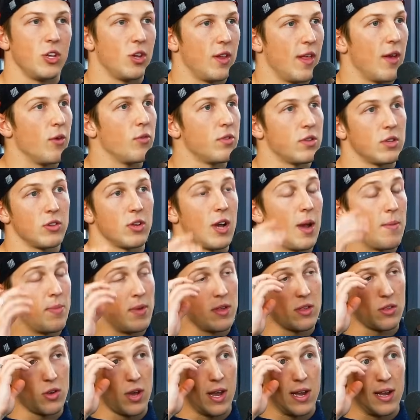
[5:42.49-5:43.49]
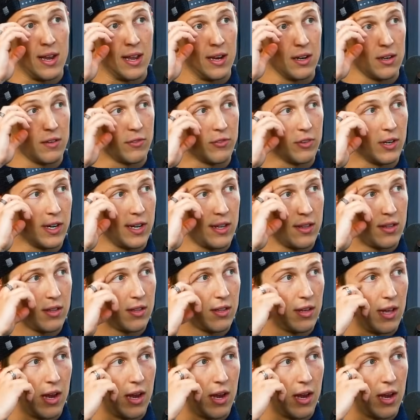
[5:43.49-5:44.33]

there was a time they signed Nick DeVries,